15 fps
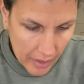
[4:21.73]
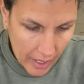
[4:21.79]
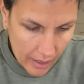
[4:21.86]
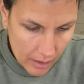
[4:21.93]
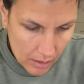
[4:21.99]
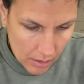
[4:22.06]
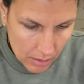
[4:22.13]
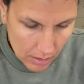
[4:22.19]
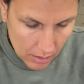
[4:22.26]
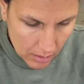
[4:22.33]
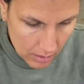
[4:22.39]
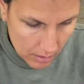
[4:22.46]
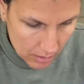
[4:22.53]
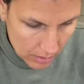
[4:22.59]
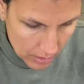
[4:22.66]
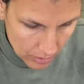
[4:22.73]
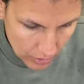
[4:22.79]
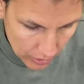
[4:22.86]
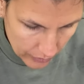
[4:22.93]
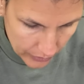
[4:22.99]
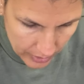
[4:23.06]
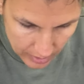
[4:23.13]
that, the
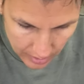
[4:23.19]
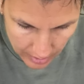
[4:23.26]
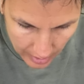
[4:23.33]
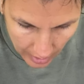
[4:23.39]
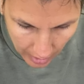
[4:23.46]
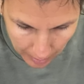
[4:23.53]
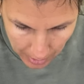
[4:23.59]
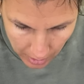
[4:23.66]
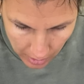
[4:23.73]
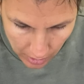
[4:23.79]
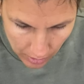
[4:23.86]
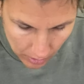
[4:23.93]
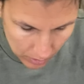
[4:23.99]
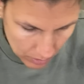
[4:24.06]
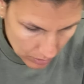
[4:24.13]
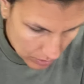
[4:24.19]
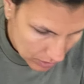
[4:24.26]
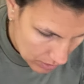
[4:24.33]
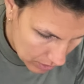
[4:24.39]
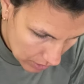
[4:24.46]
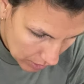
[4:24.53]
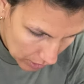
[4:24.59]
surface that I'm going to
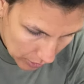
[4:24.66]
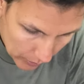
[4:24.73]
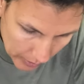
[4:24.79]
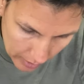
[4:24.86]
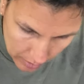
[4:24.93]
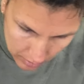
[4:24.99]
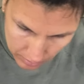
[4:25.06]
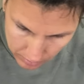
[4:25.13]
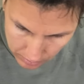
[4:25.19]
use to glue it.